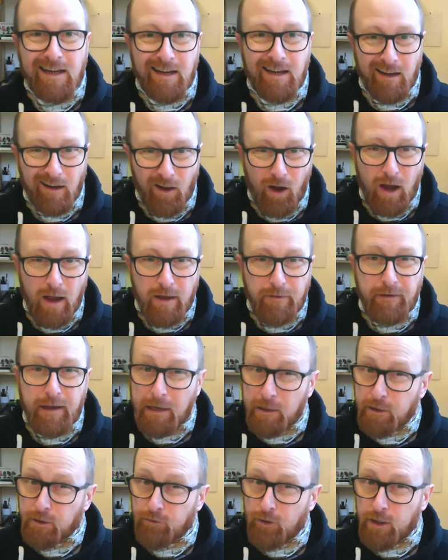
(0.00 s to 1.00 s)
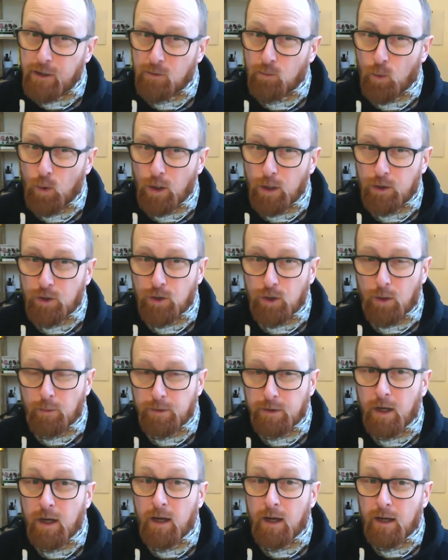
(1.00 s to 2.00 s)
live illustration
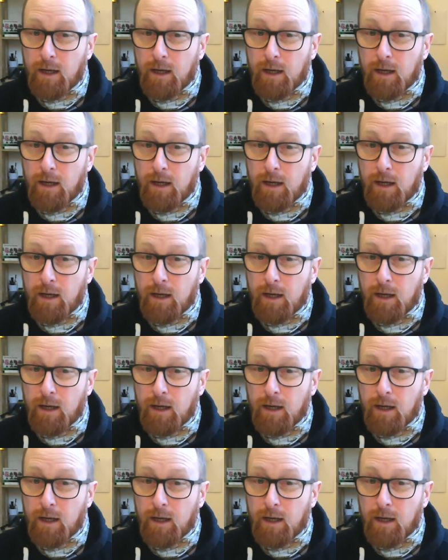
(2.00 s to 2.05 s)
workshops,